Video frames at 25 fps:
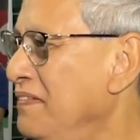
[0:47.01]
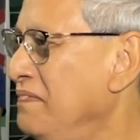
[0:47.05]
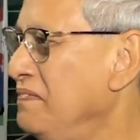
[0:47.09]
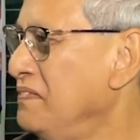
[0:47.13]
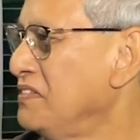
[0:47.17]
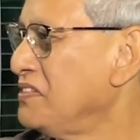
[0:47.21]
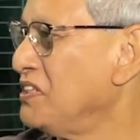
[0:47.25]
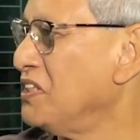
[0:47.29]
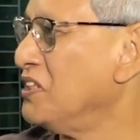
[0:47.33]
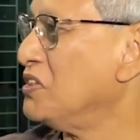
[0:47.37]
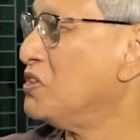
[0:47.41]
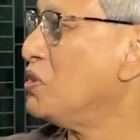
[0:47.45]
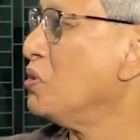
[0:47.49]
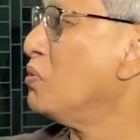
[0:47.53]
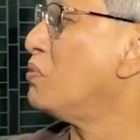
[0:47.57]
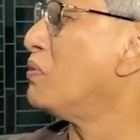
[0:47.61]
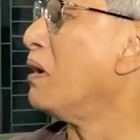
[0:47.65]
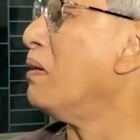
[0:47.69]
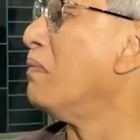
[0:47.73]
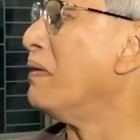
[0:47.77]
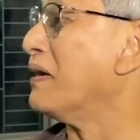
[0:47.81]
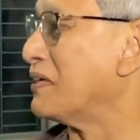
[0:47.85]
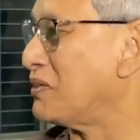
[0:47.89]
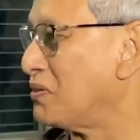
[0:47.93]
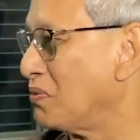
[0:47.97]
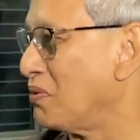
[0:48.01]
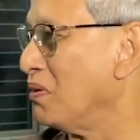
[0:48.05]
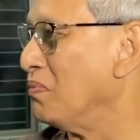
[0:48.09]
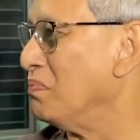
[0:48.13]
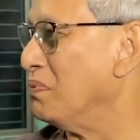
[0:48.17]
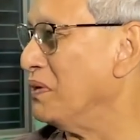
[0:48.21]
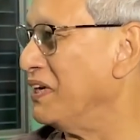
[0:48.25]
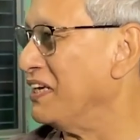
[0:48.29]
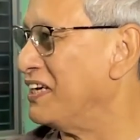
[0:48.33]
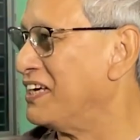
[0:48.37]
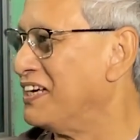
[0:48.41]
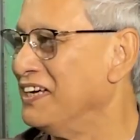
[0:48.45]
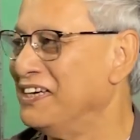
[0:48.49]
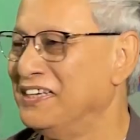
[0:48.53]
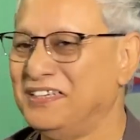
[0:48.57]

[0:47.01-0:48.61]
Since you come, I took a break.